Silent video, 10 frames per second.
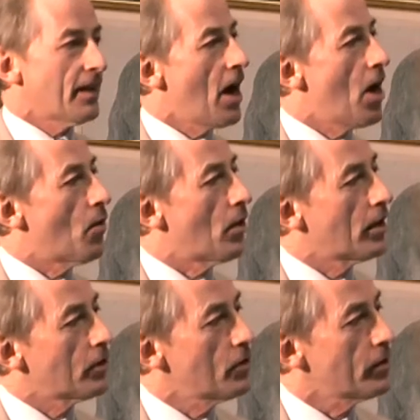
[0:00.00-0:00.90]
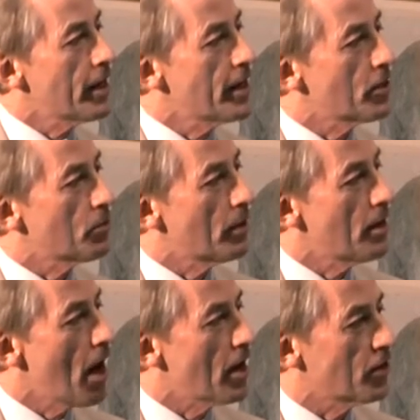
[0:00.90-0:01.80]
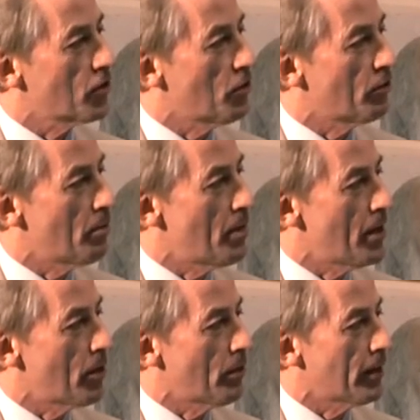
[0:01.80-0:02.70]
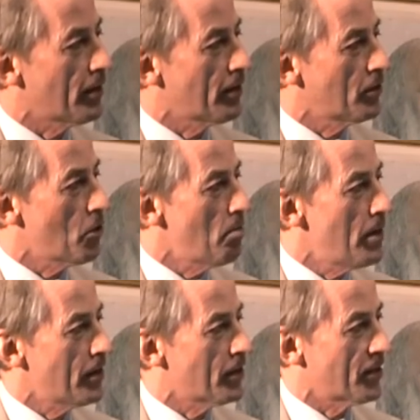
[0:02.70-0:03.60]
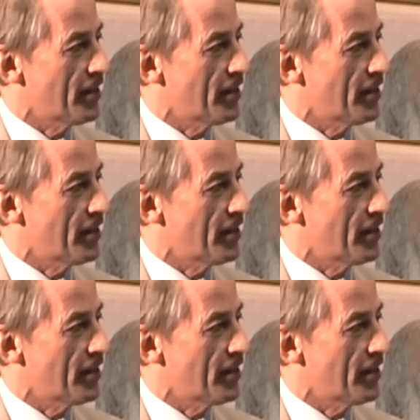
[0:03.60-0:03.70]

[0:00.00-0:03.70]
Now, two tastes we're not so familiar with, the bitter